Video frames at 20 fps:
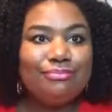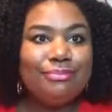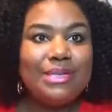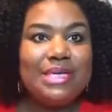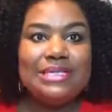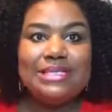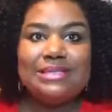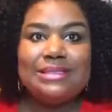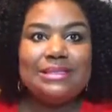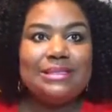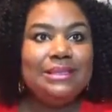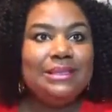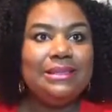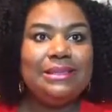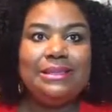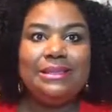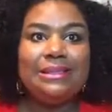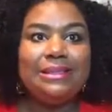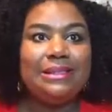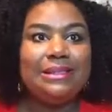Buster,
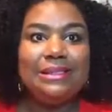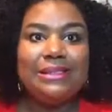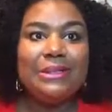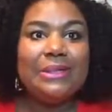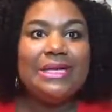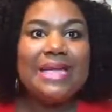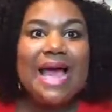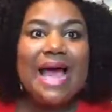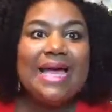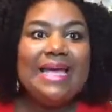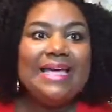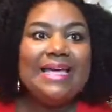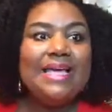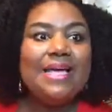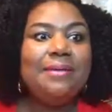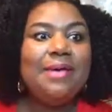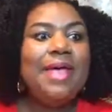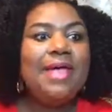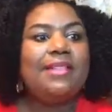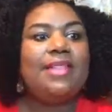you're not
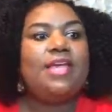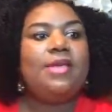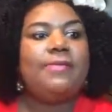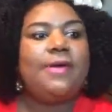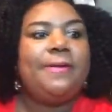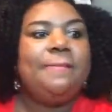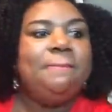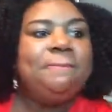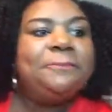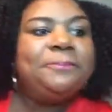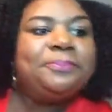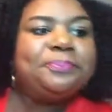him. Thank you, babe.